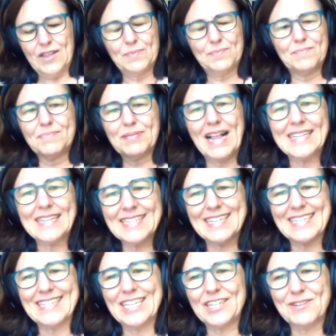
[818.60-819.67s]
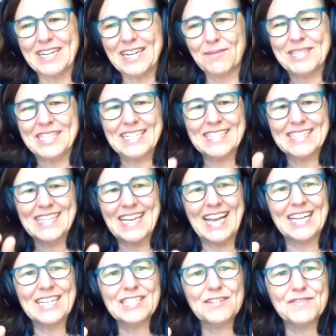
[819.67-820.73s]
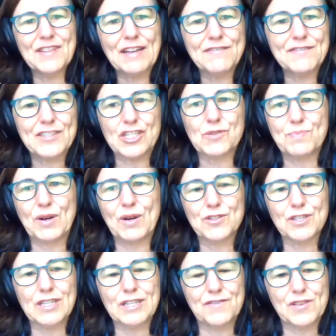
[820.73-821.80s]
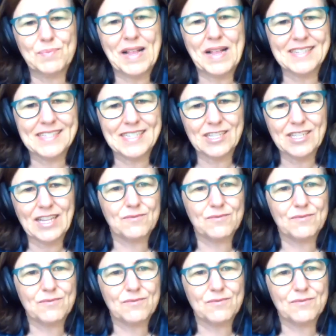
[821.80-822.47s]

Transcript: the plastic and littering, I mean, the end of life disposal of the plastic,